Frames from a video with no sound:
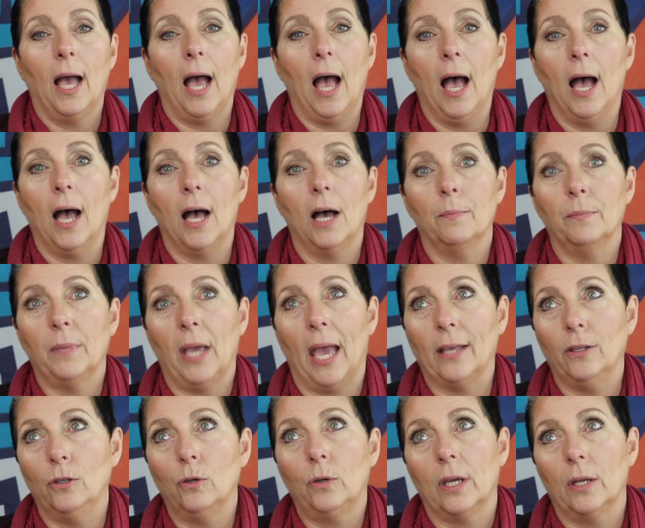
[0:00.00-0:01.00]

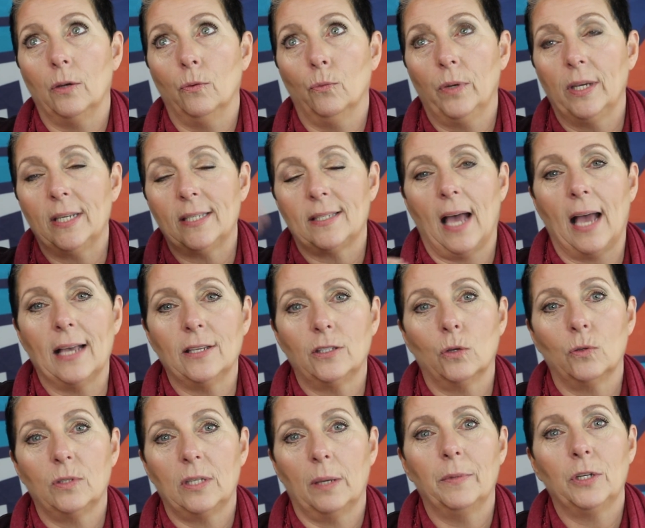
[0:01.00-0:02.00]
and you can resize
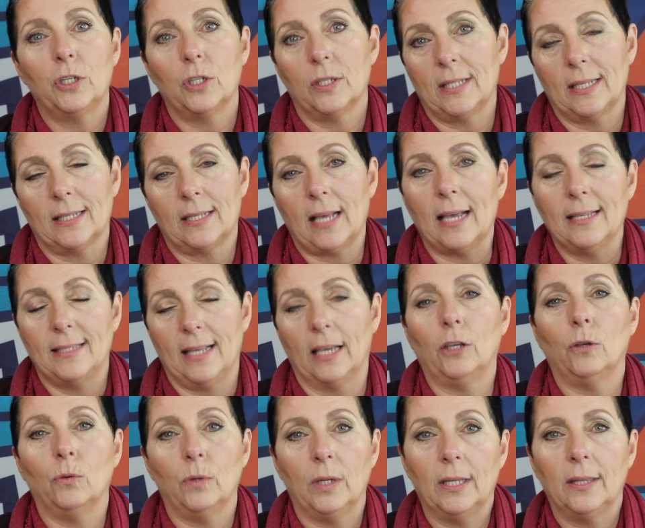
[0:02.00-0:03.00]
those images the size
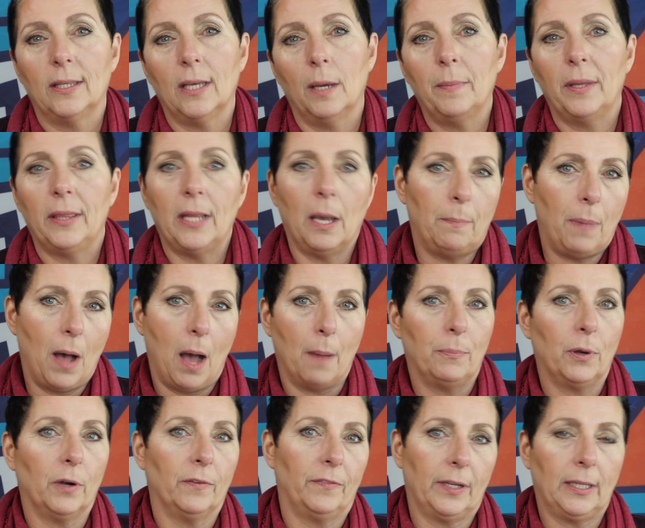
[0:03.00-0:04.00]
that you need them, and they'll
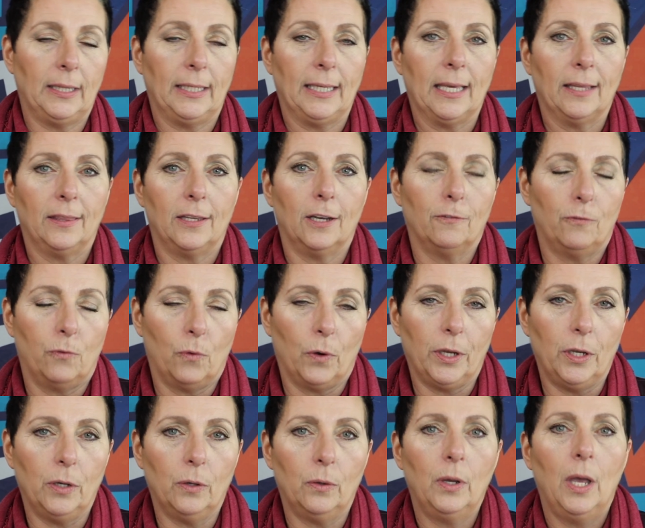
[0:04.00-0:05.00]
pop perfectly in there for
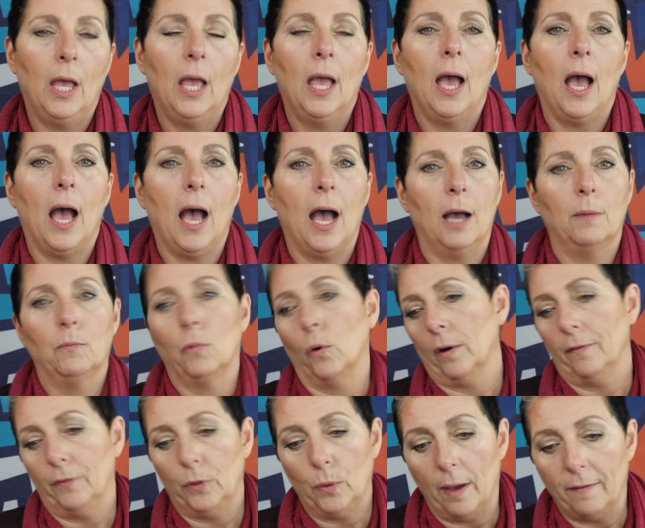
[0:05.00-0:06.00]
you.
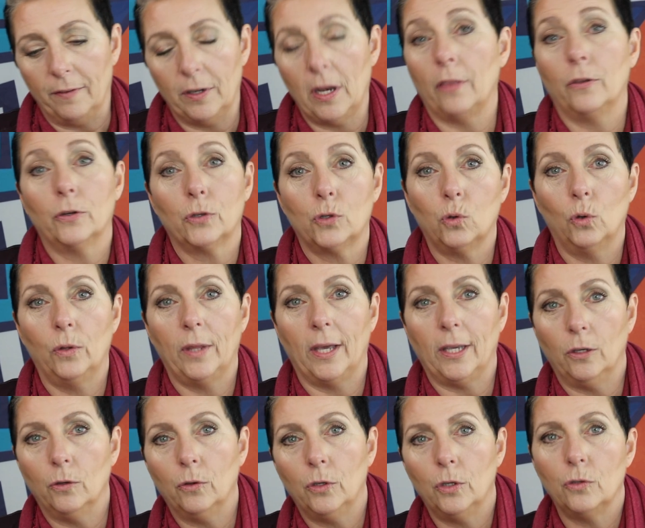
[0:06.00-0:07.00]
Or if you have another tool
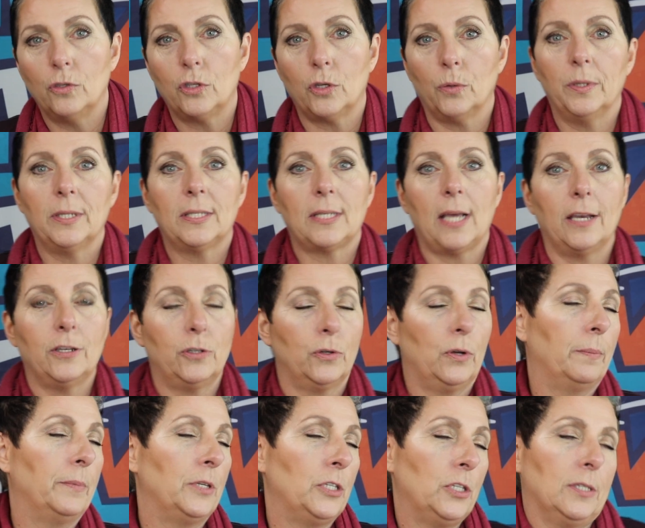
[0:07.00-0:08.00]
that you use to resize
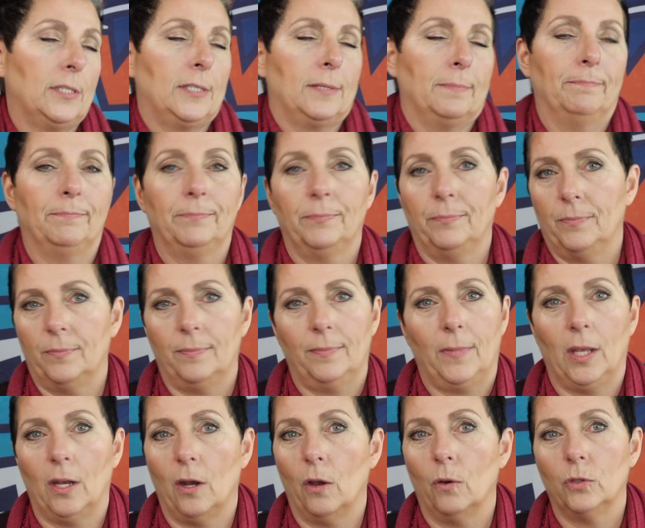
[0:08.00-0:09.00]
your images,
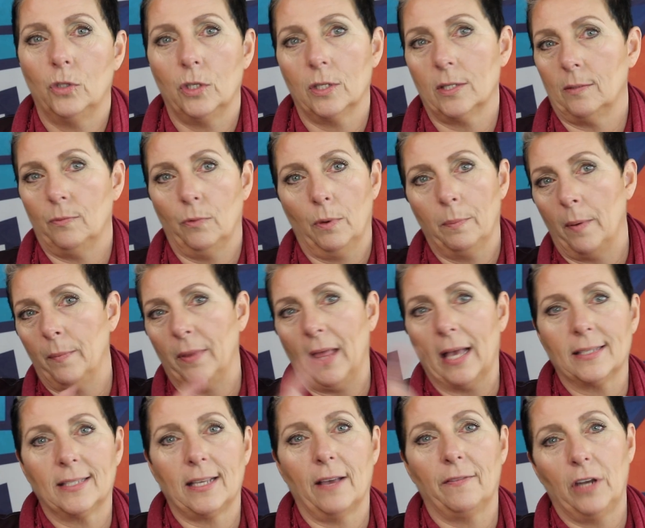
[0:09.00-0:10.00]
just remember
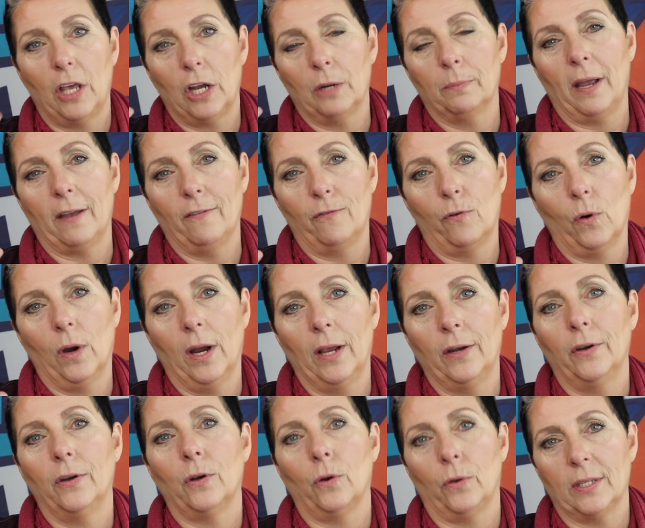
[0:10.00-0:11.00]
that 700 by
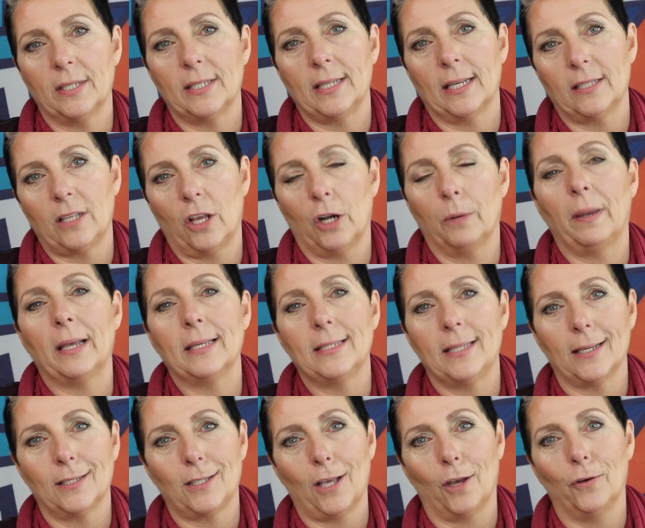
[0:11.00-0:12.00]
400 or the 600 by
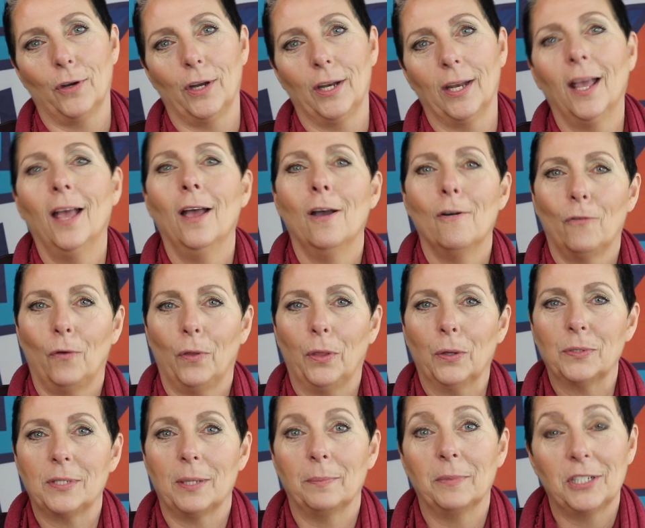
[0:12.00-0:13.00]
600 for
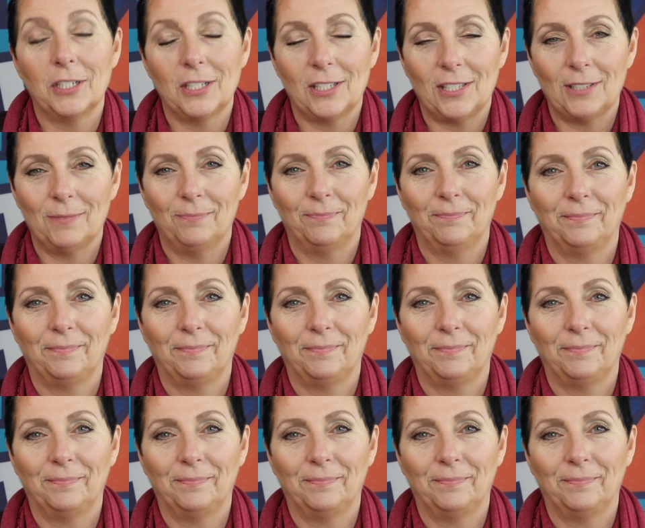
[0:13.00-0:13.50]
those images.